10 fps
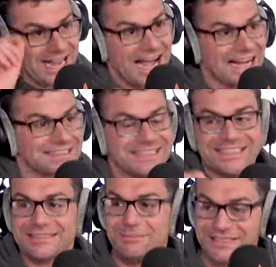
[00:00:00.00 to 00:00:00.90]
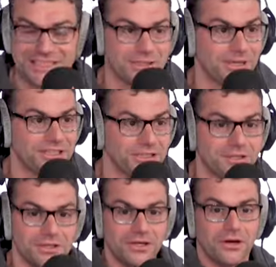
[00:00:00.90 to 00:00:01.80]
A cat in a similar
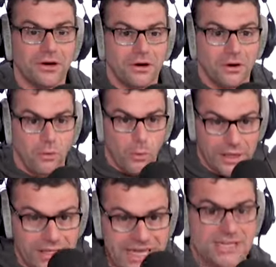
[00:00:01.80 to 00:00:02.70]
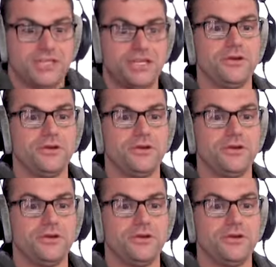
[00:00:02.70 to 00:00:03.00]
situation will eat